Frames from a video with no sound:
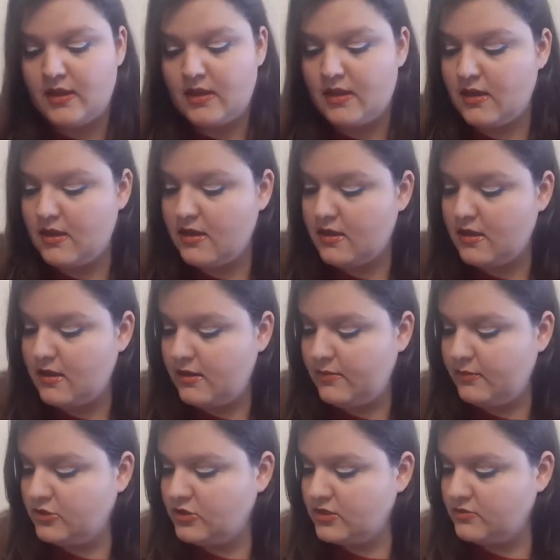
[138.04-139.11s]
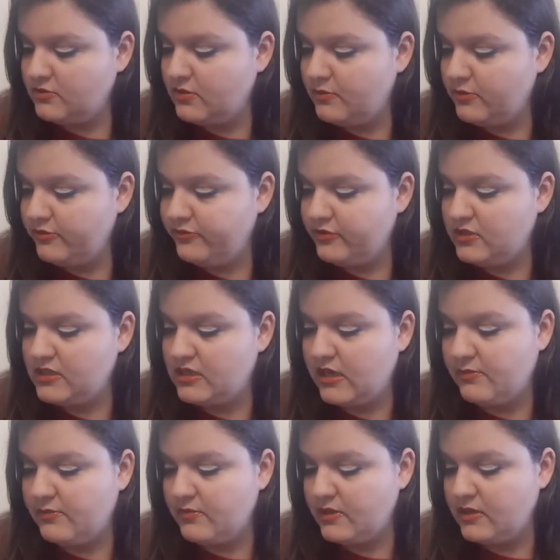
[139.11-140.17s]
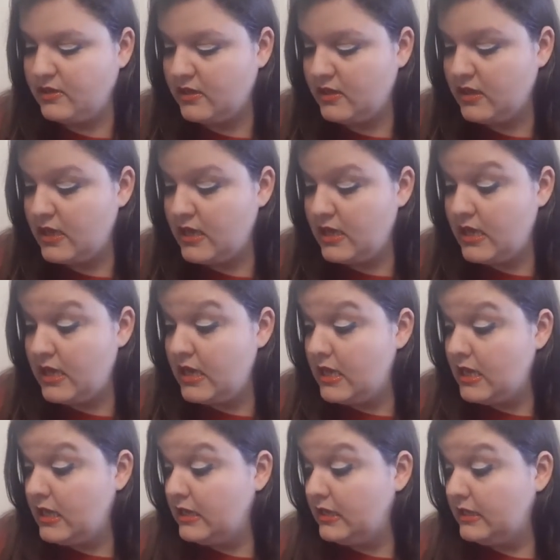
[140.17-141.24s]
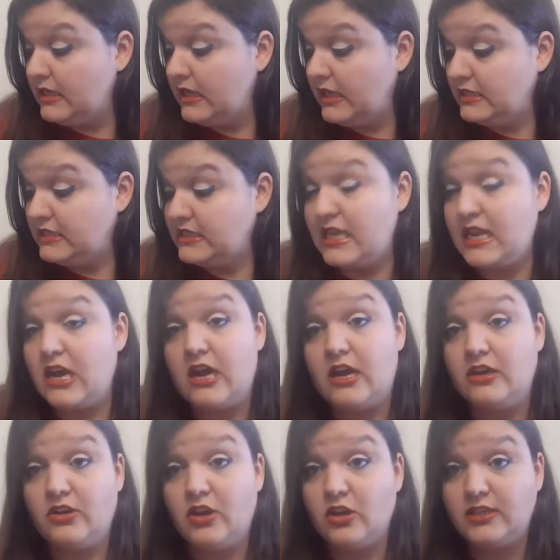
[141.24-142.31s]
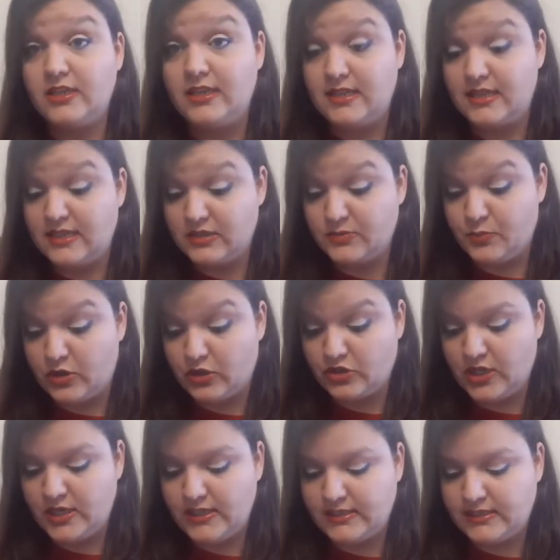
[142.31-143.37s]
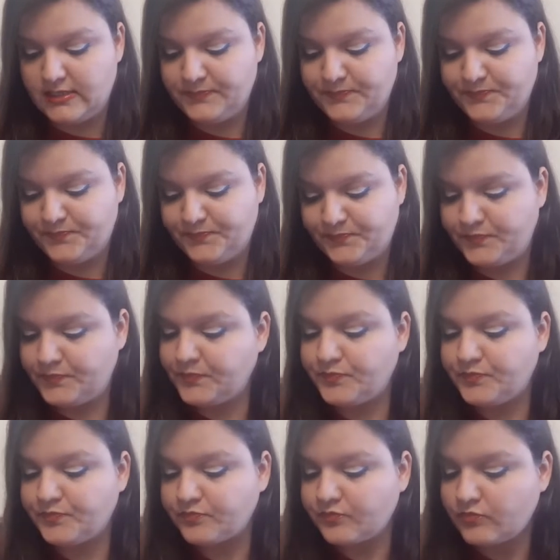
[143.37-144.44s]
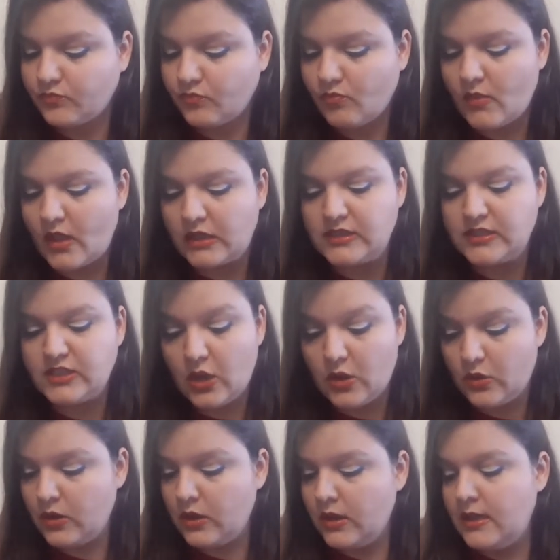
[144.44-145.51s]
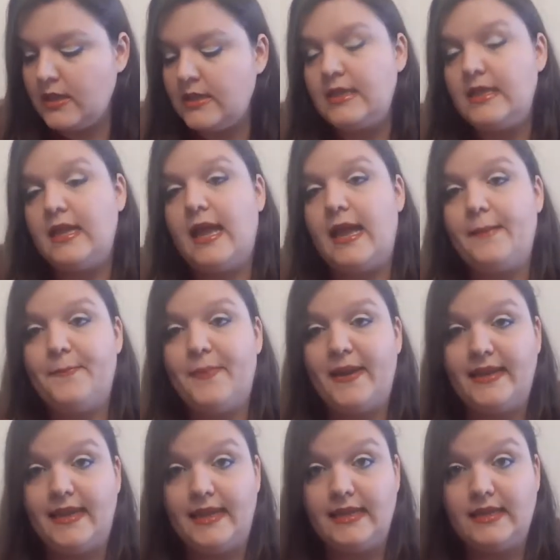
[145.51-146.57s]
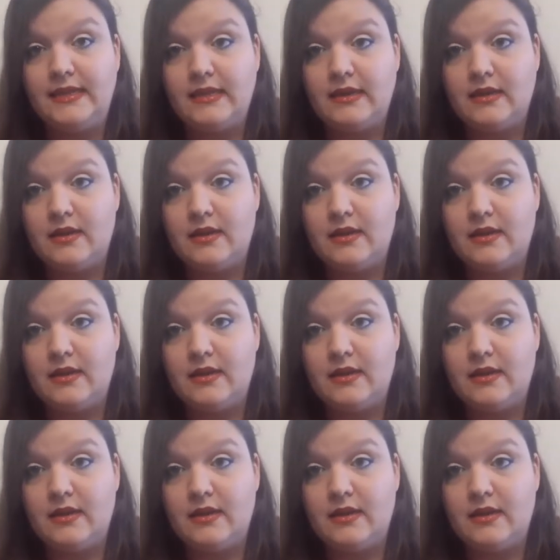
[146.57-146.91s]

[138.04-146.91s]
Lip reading: Let me just remove some things that are not in this project. So I'm panning